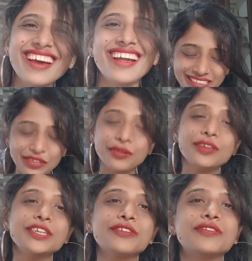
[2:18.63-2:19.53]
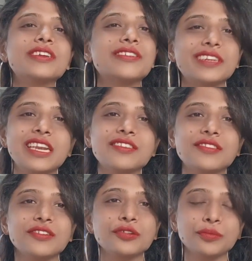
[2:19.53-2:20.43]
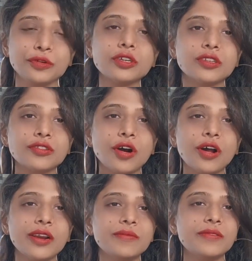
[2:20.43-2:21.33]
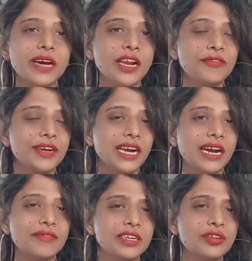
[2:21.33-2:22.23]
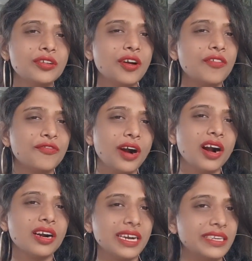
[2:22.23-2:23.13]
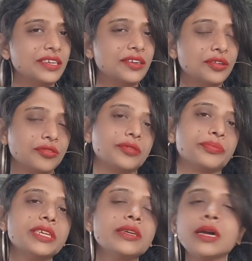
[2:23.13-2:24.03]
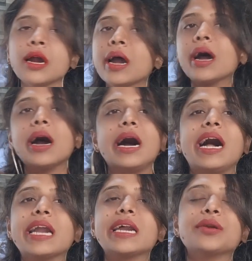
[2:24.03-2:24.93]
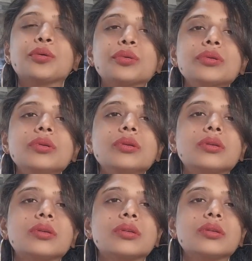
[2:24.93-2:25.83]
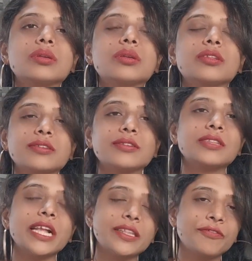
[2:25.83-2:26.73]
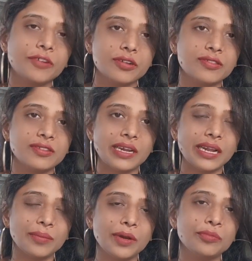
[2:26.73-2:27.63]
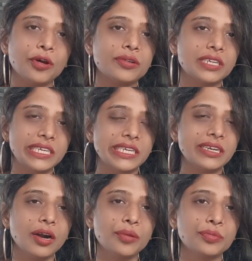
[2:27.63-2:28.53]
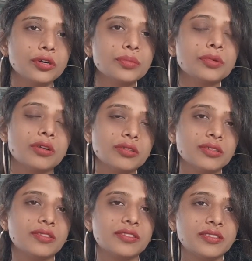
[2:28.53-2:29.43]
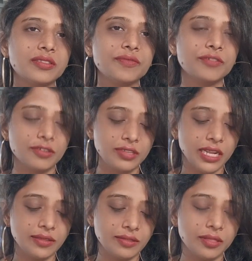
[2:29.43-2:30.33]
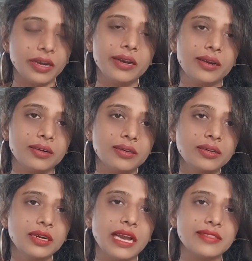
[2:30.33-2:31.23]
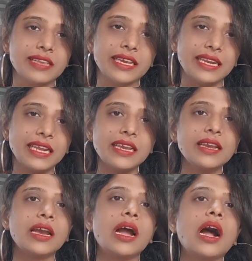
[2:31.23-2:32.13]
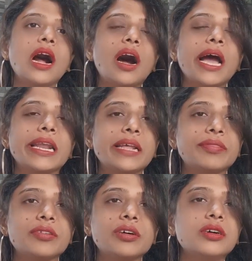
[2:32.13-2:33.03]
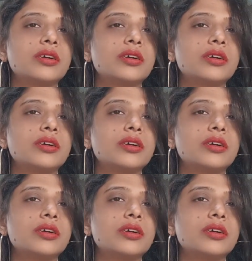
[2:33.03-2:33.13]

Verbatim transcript: Nicola Yoon released a new book. It's called One of Our Kind or something. And this is like the first time I'm not reading her book, because it's, firstly, it's thriller, and secondly, I read the